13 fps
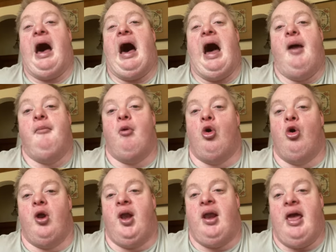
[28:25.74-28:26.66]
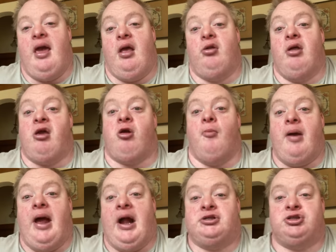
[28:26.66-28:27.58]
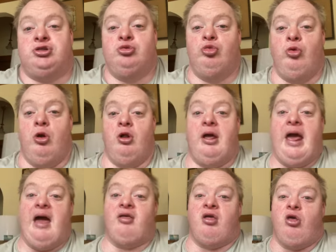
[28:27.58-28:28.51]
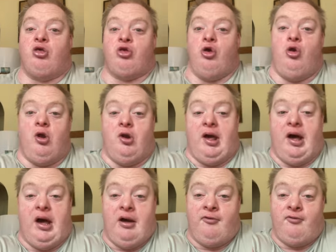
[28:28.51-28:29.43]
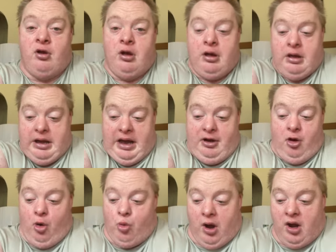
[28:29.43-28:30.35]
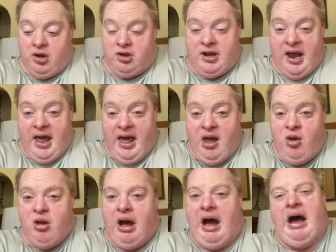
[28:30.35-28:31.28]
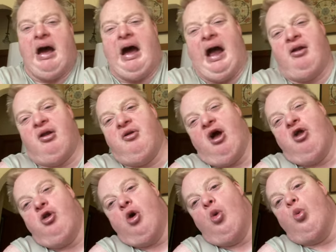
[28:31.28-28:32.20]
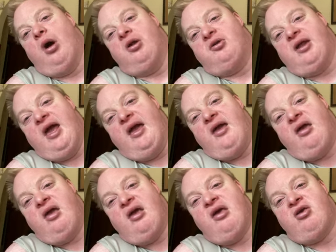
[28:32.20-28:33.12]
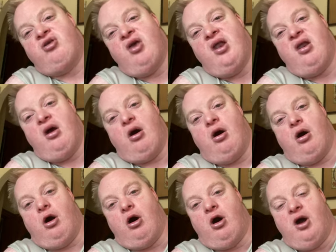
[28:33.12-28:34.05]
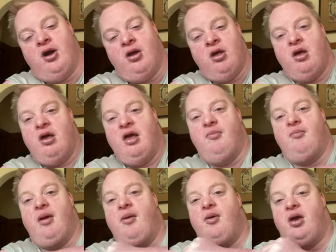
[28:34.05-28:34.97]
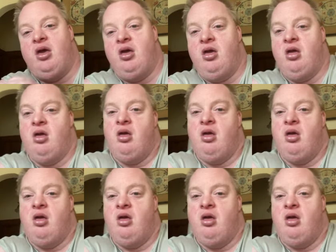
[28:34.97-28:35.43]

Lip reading: I'm ordering a legal batch really actually soon enough. I know what day, I did not know what day is it on, and maybe